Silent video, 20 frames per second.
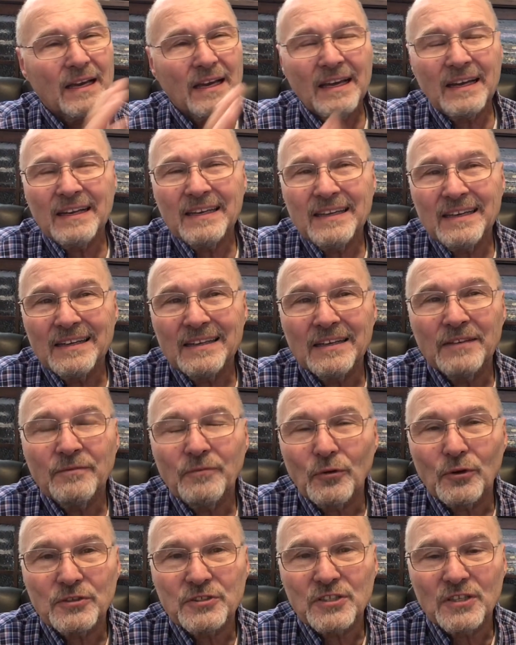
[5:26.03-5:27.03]
And again,
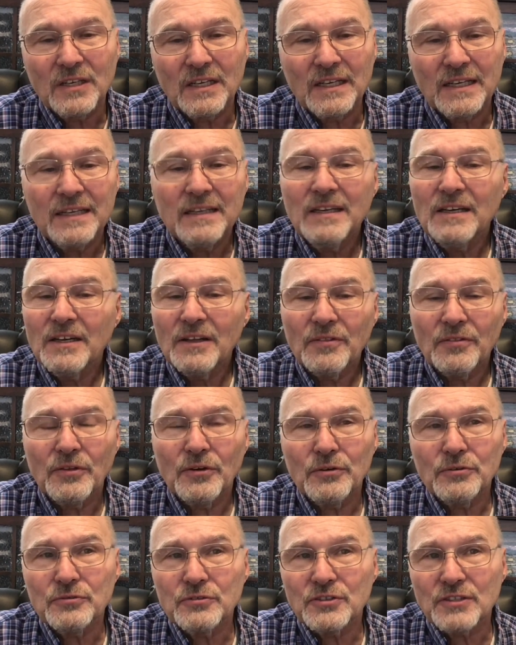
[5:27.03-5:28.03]
unfortunately,
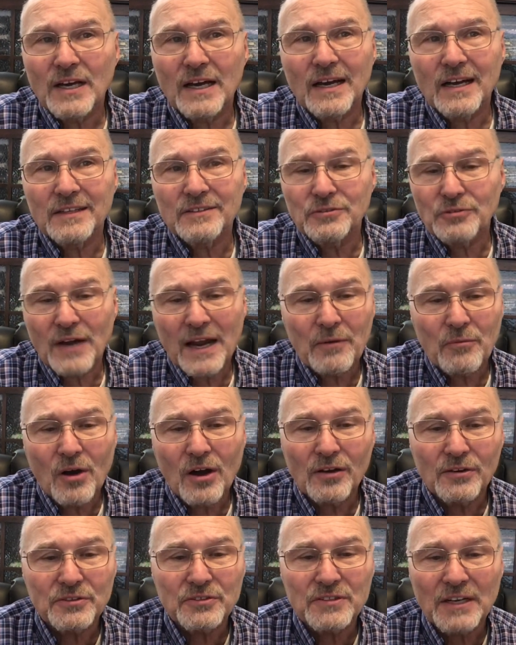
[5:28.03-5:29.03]
those drywallers,